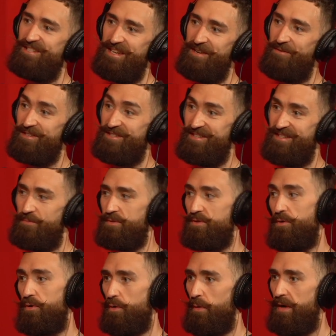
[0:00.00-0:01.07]
And she
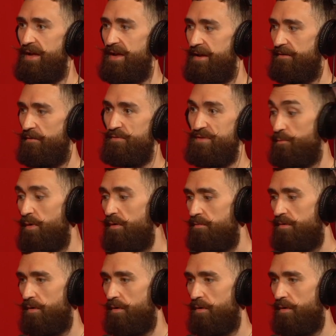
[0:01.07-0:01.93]
was going away. And obviously,